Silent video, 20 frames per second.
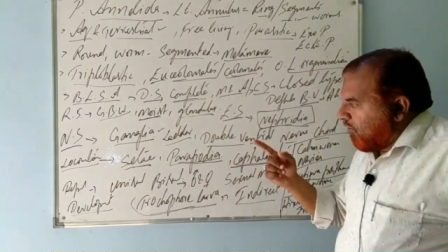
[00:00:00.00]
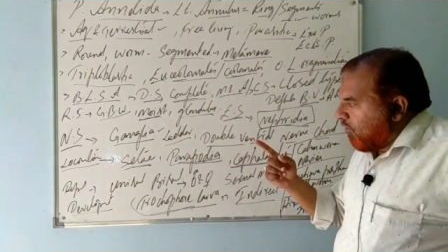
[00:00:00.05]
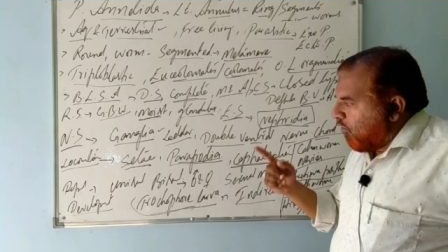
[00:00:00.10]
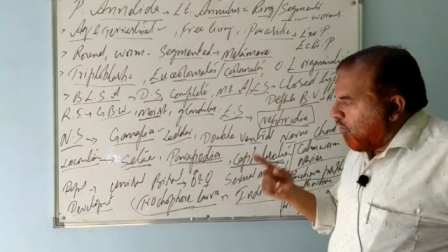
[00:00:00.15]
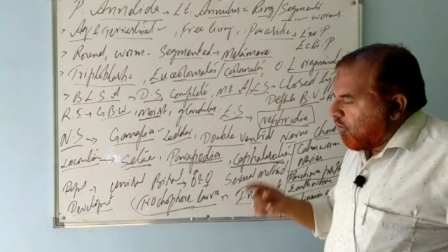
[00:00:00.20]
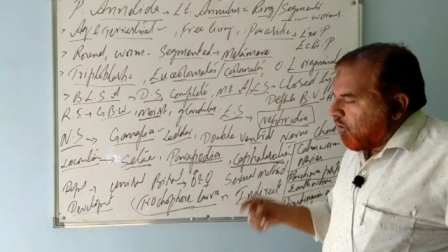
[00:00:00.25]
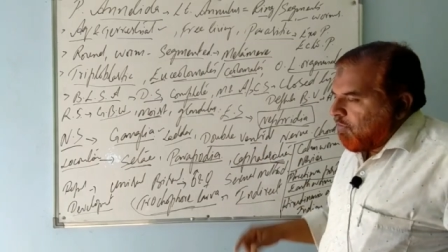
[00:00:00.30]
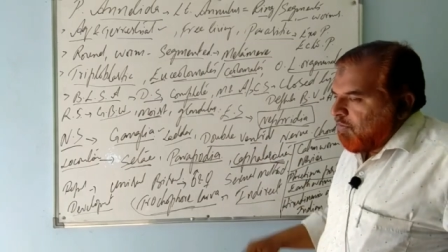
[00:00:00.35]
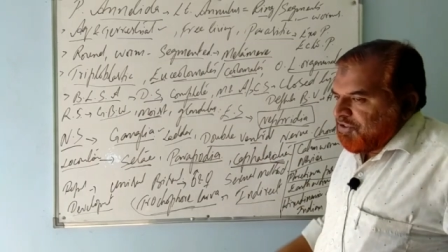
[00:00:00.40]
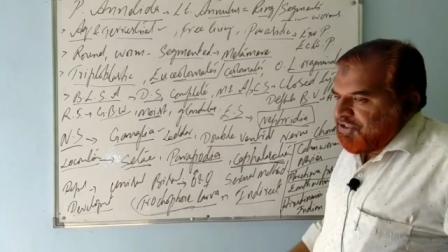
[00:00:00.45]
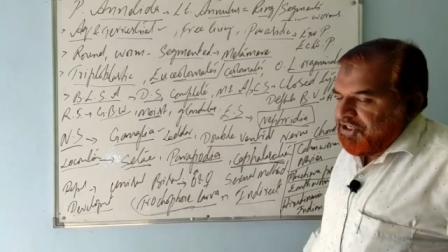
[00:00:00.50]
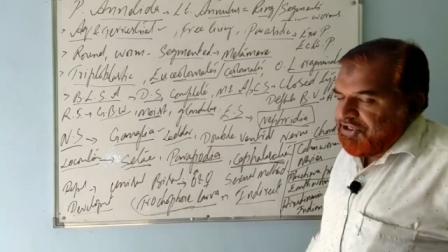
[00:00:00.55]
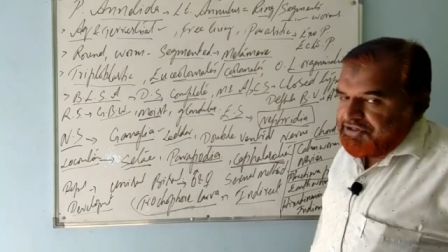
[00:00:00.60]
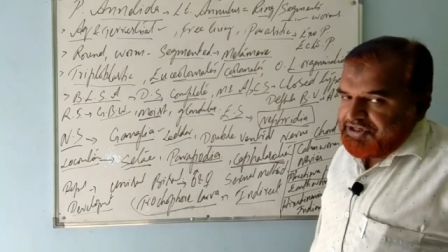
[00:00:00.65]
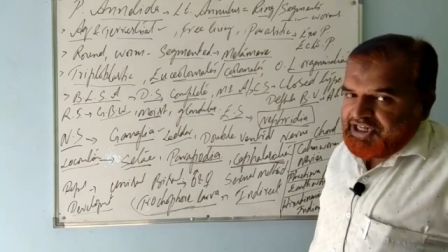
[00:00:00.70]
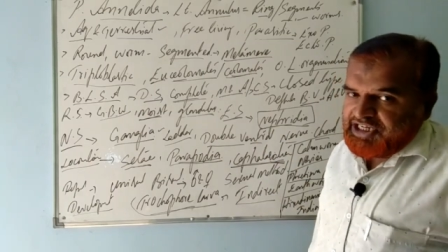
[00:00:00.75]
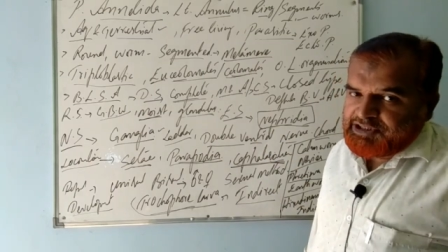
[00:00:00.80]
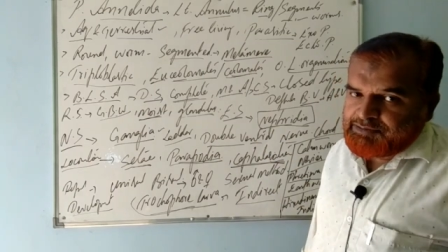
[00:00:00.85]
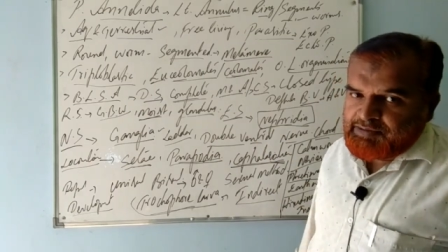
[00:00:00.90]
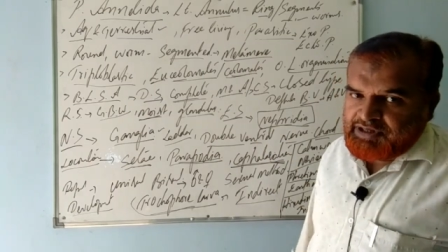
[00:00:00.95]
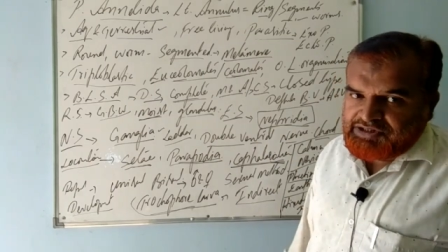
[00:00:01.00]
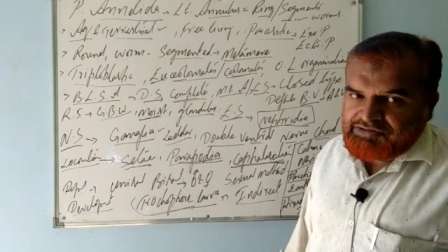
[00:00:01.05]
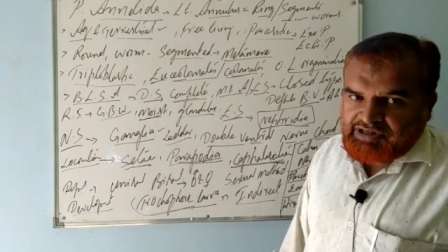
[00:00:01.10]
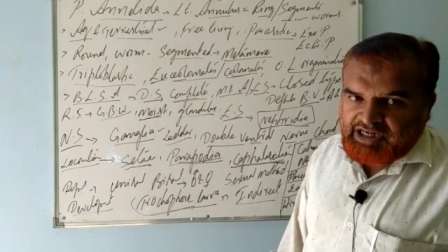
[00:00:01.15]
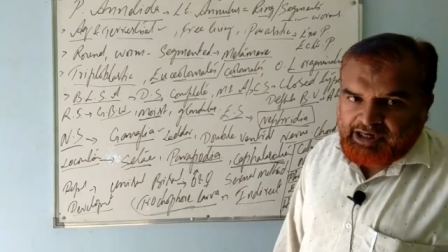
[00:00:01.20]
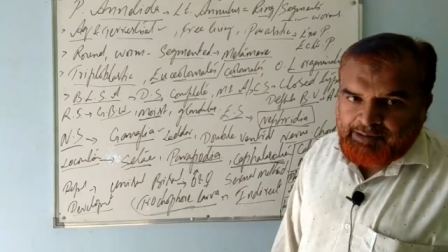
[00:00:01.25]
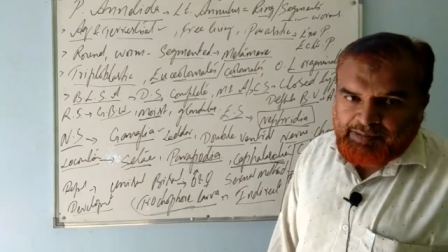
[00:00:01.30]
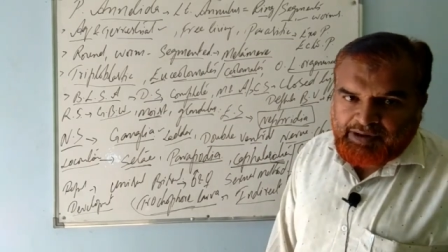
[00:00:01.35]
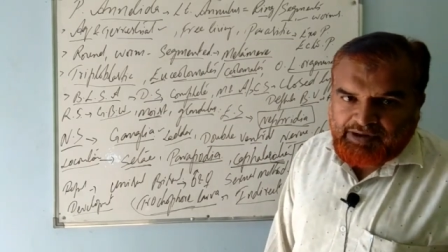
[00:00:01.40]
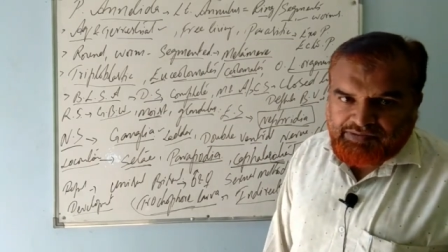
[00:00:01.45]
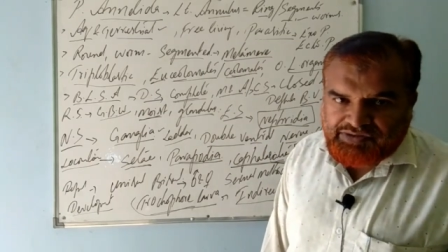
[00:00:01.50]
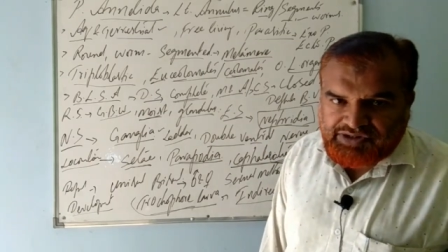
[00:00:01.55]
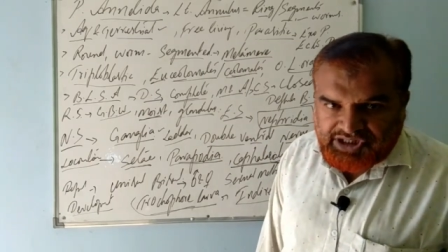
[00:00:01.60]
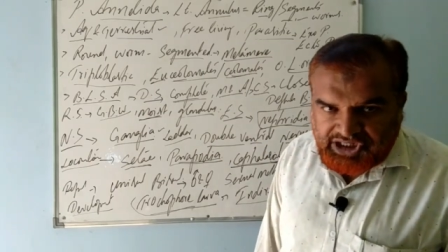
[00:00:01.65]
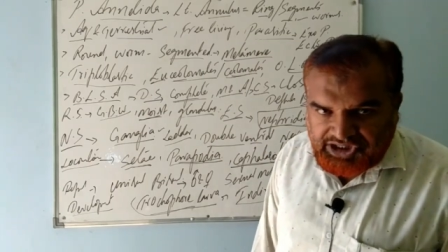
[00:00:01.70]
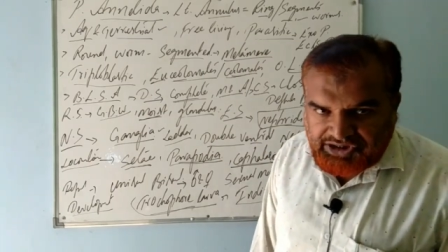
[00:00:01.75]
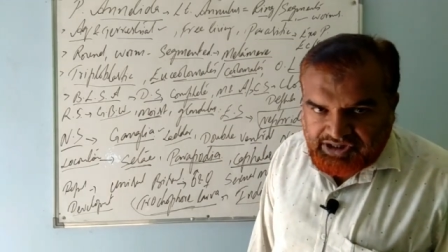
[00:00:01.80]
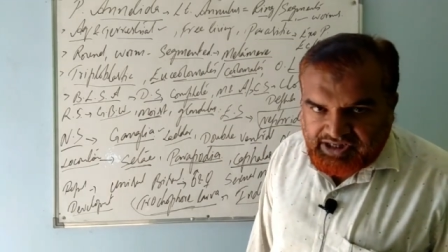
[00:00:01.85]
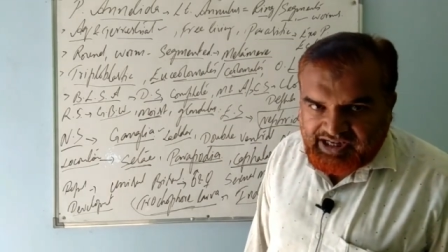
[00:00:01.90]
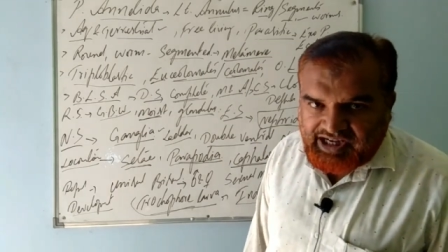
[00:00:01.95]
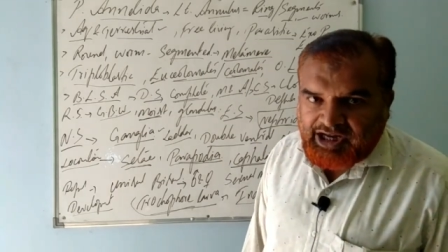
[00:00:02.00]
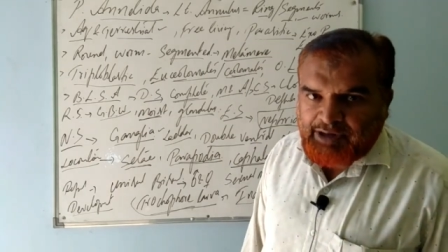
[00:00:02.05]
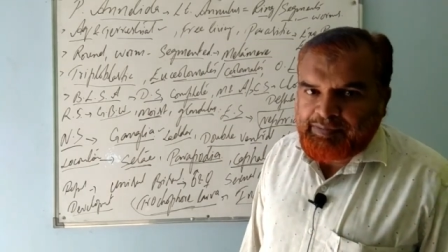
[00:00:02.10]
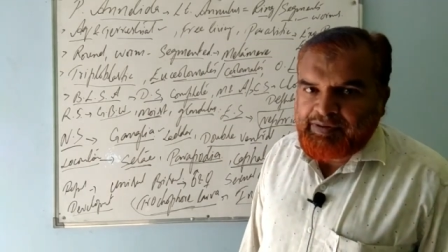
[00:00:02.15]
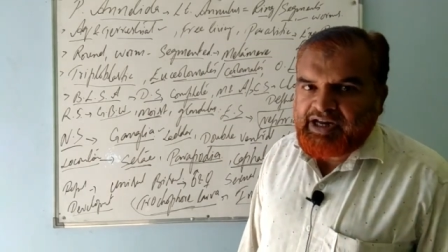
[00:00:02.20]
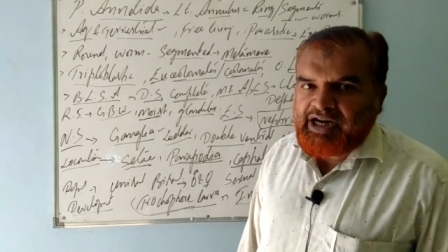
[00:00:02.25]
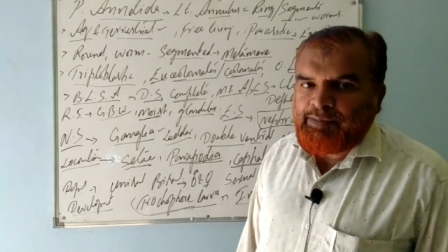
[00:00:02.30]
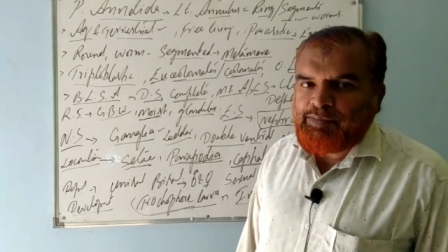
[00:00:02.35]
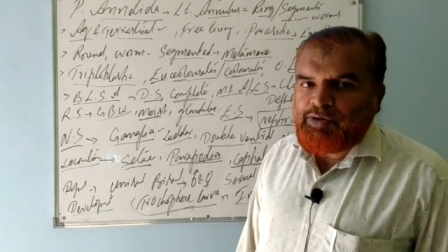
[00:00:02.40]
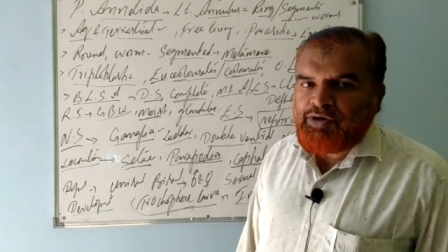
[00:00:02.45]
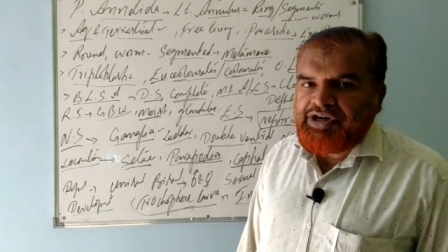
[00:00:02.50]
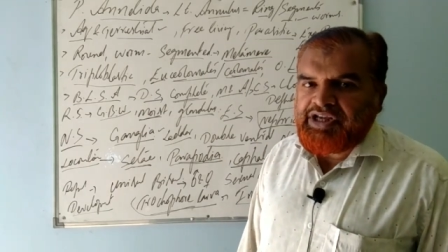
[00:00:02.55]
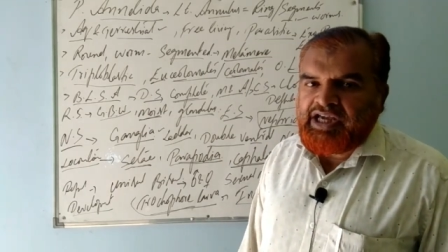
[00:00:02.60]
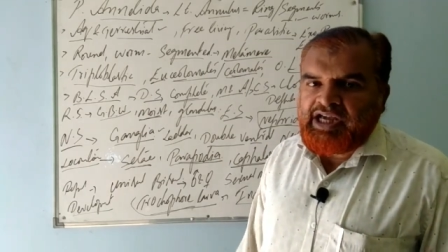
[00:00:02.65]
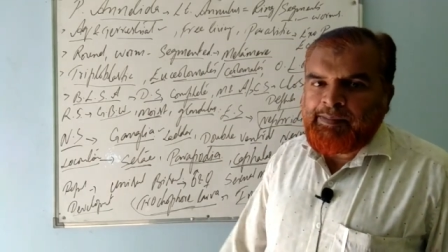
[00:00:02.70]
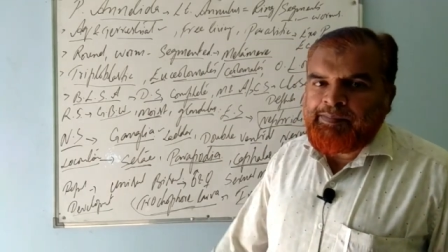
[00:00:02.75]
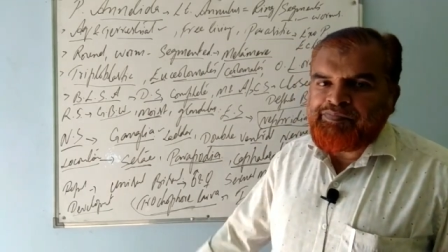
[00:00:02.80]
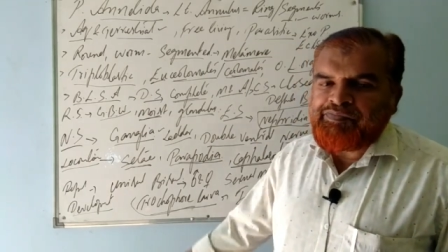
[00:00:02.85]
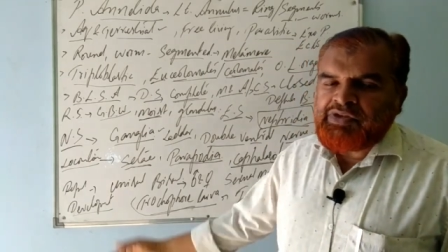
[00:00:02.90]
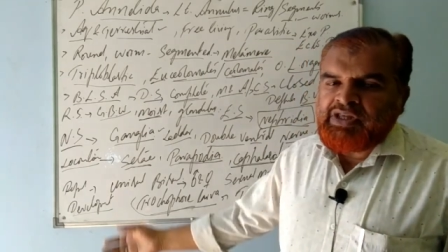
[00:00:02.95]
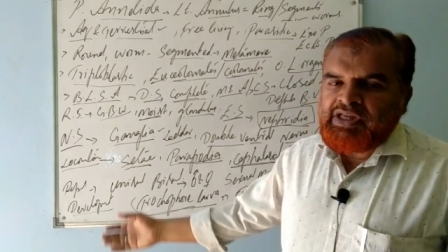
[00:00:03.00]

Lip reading: Locomotion takes place with the help of setae or parapodia.